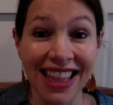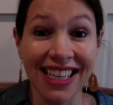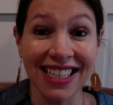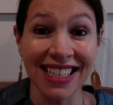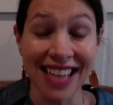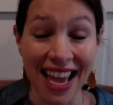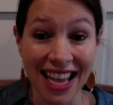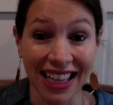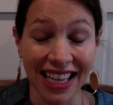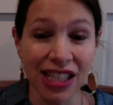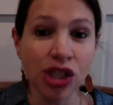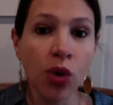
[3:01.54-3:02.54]
the
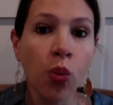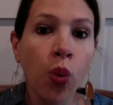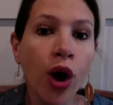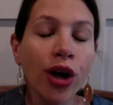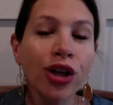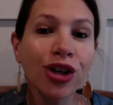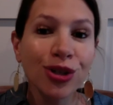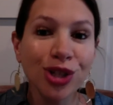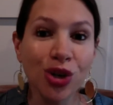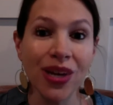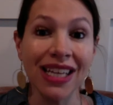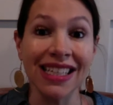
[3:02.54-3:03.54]
daily. So what are you
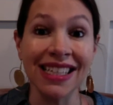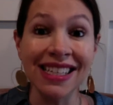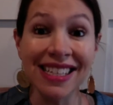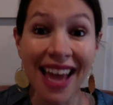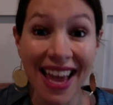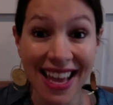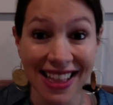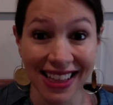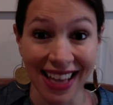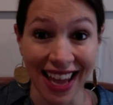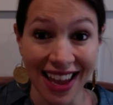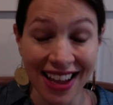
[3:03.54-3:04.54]
doing
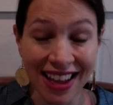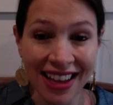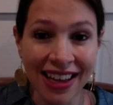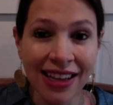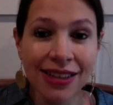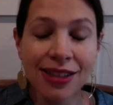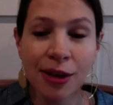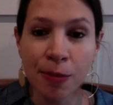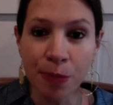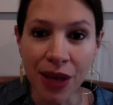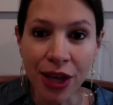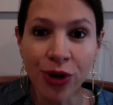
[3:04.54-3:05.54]
daily to
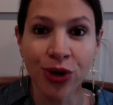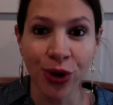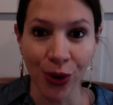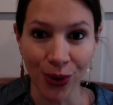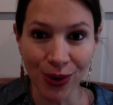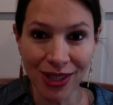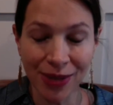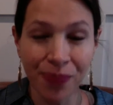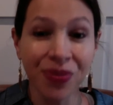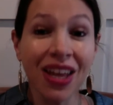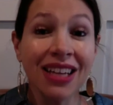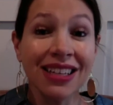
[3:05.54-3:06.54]
meet your goals,
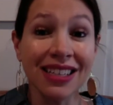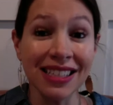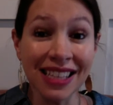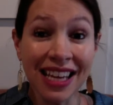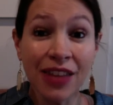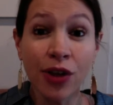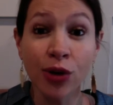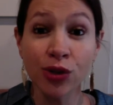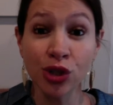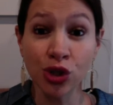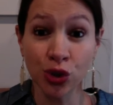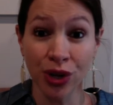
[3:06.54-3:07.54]
to see
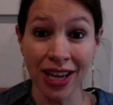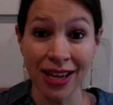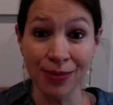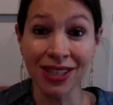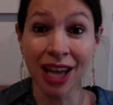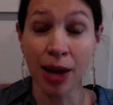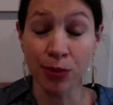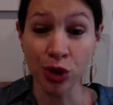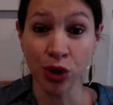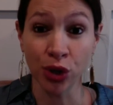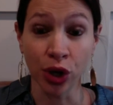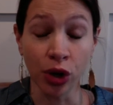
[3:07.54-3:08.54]
those dreams come
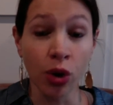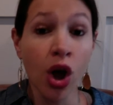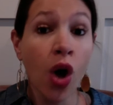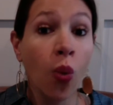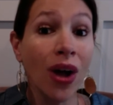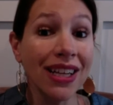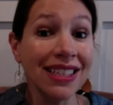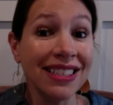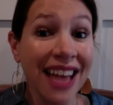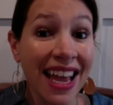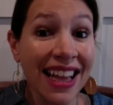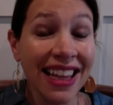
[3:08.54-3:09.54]
true? What
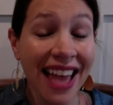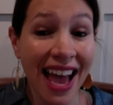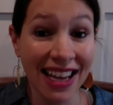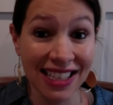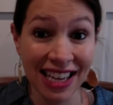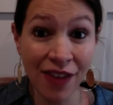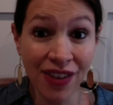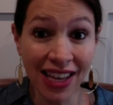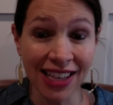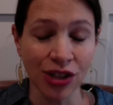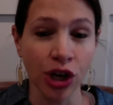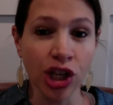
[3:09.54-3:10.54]
daily
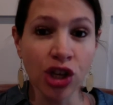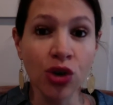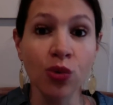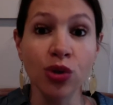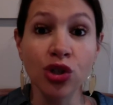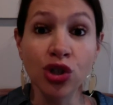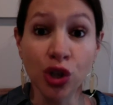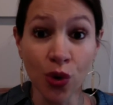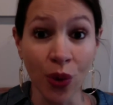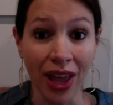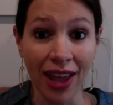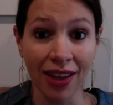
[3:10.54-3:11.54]
activities are you
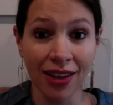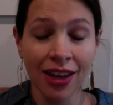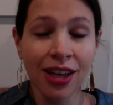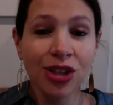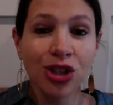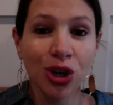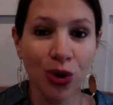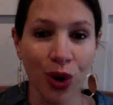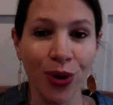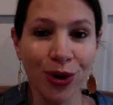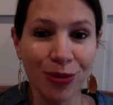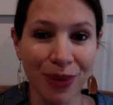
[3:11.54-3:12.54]
doing to
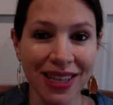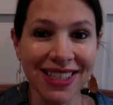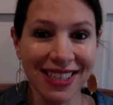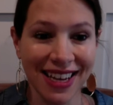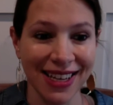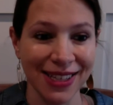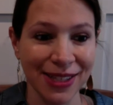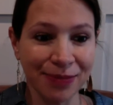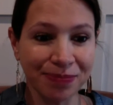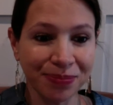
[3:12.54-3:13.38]
grow your business?